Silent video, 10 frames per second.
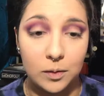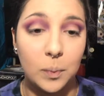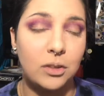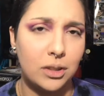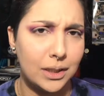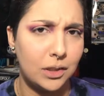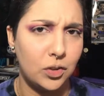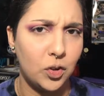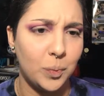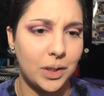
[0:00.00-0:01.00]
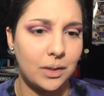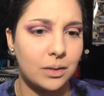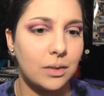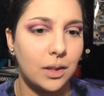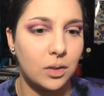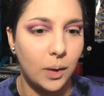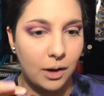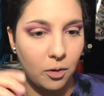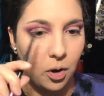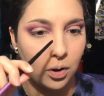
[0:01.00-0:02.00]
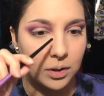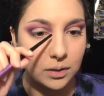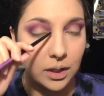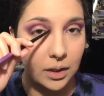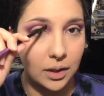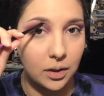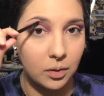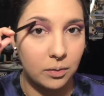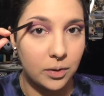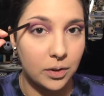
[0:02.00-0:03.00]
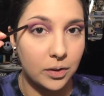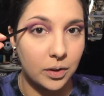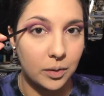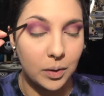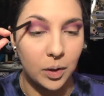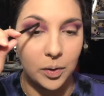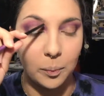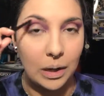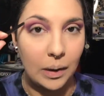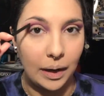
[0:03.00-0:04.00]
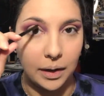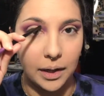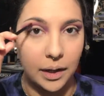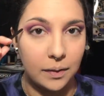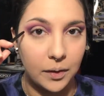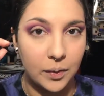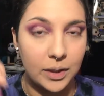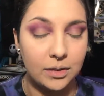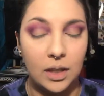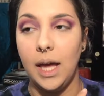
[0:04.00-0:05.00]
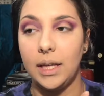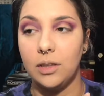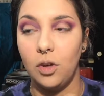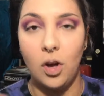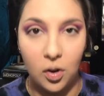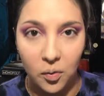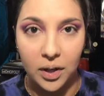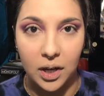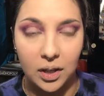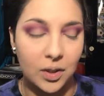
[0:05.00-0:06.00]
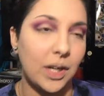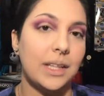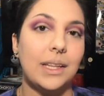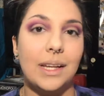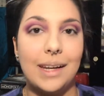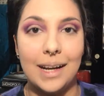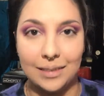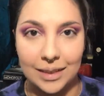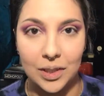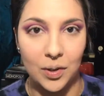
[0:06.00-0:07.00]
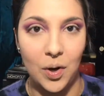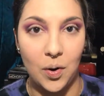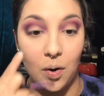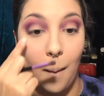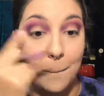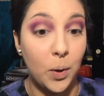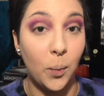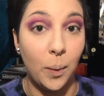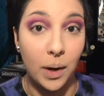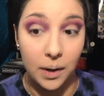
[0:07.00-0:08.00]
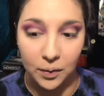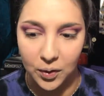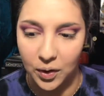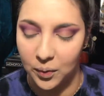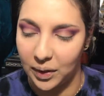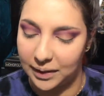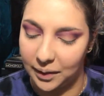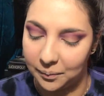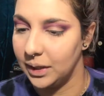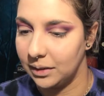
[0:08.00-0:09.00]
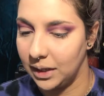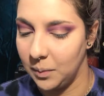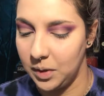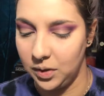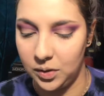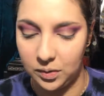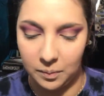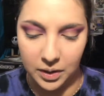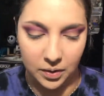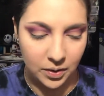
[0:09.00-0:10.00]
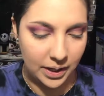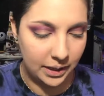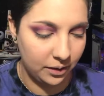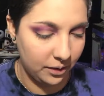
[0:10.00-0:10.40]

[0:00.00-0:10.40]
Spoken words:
Especially these two, because it's like you have all this area over the, you know, the brow area and the crease, and it's all one color, and then the next thing you know, boom, another color right there. The next thing I'm gonna do is I'm gonna go ahead and